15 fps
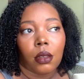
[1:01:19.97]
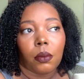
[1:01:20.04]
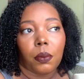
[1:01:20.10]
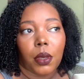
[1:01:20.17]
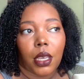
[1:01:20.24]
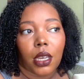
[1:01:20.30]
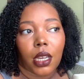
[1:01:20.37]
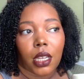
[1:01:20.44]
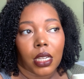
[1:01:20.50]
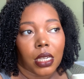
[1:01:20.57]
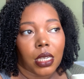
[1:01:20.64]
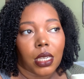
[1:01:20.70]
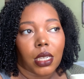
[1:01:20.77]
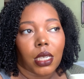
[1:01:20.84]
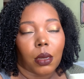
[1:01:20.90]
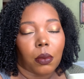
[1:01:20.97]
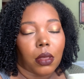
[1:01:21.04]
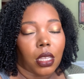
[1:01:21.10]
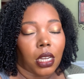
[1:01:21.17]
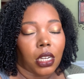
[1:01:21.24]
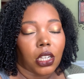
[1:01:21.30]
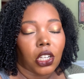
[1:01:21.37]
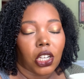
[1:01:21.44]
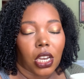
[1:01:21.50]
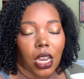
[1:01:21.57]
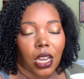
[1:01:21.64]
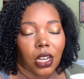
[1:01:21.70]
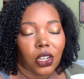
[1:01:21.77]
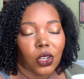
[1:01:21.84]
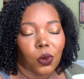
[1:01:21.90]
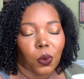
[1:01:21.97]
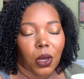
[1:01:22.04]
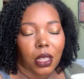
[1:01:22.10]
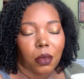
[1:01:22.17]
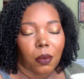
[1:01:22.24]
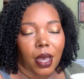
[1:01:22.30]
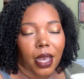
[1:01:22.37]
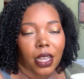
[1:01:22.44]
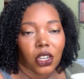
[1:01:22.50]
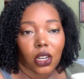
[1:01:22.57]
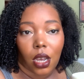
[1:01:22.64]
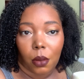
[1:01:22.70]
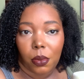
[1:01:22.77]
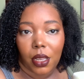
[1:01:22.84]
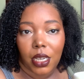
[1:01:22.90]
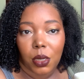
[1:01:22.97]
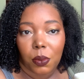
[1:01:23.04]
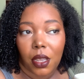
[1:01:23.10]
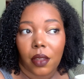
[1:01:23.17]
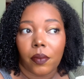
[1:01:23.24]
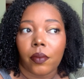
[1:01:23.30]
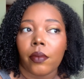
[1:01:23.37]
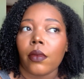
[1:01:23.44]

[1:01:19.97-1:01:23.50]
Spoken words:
because some things changed with my job placement,